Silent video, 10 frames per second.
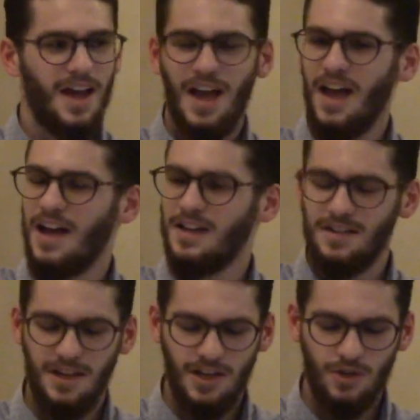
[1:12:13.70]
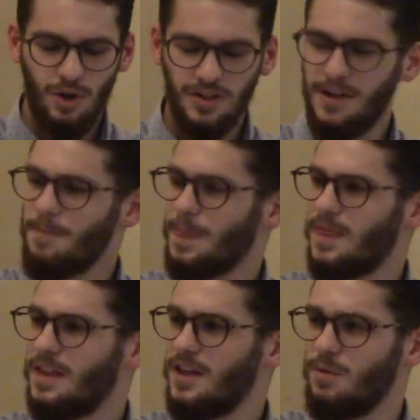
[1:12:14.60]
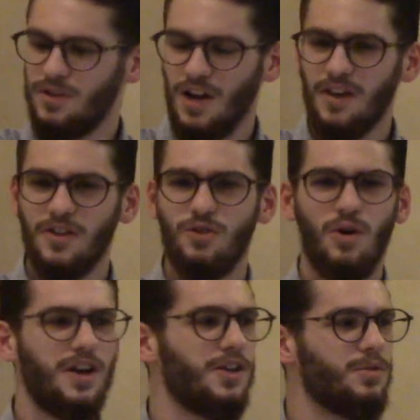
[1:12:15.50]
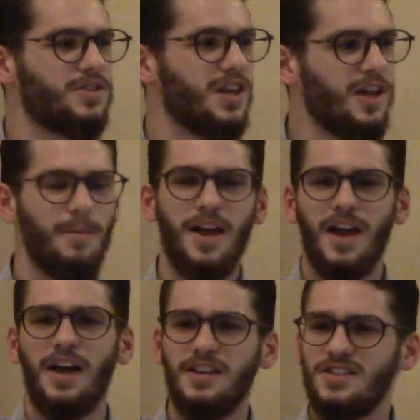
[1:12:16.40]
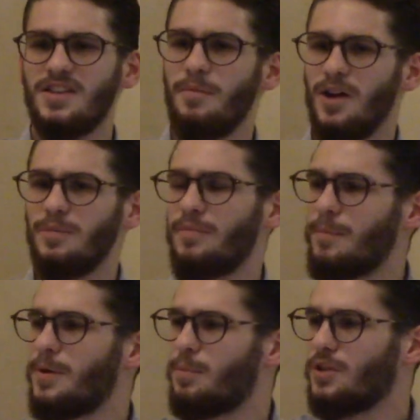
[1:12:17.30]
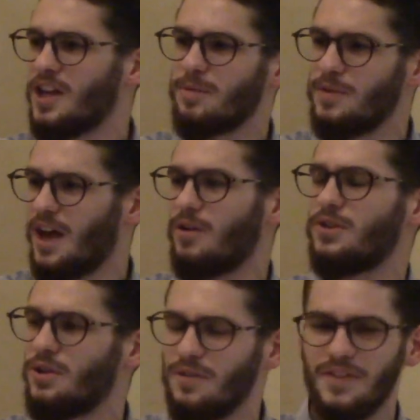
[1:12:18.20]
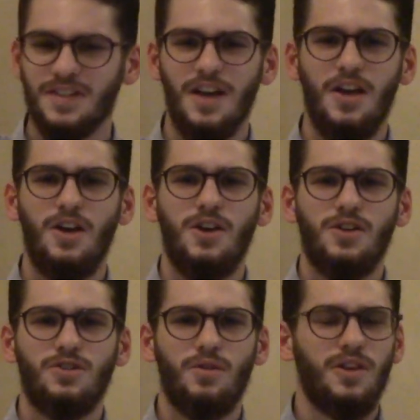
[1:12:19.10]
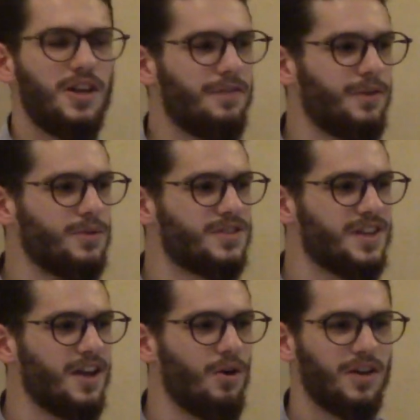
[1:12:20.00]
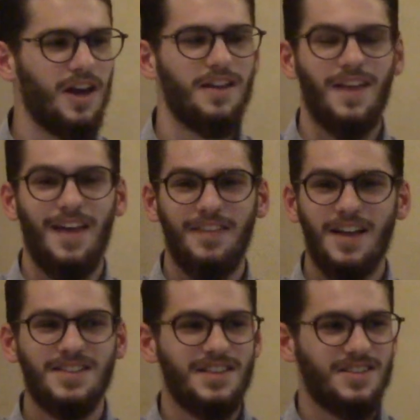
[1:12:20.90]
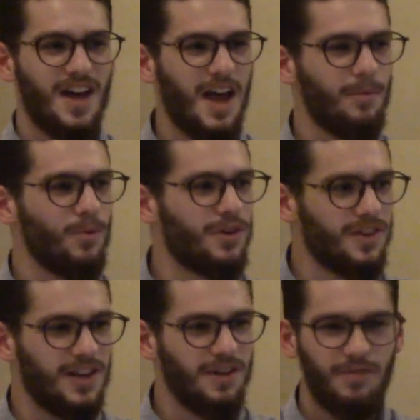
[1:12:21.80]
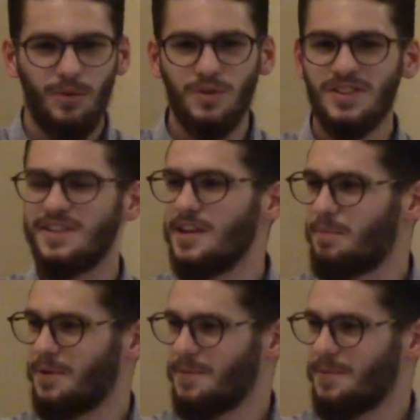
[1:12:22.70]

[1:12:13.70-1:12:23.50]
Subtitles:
And he told him, he would knock the door and he would tell him, hey, I need some help. My people kicked me out and all of this. So Dhil Kifl would say, okay, and that's the time where Dhil Kifl would sleep.